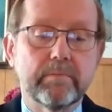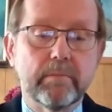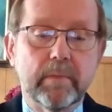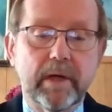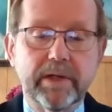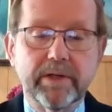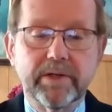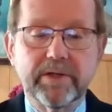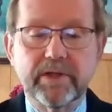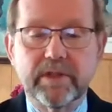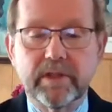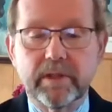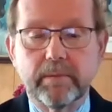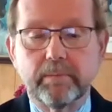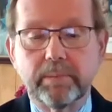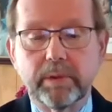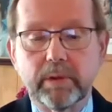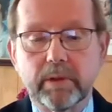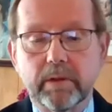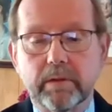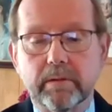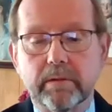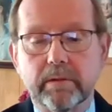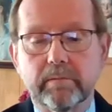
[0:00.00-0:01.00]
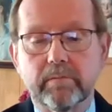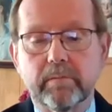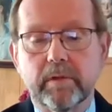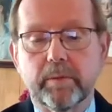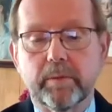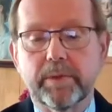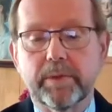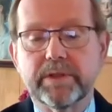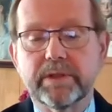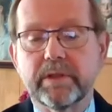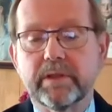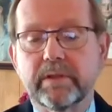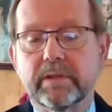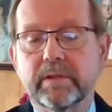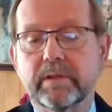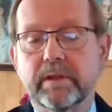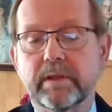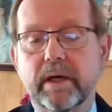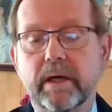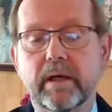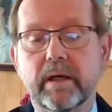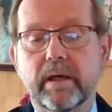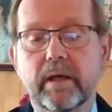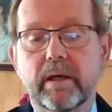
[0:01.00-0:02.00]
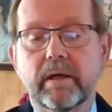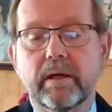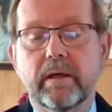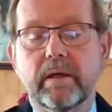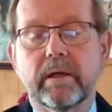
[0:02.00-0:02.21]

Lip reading: much simpler than what we see today,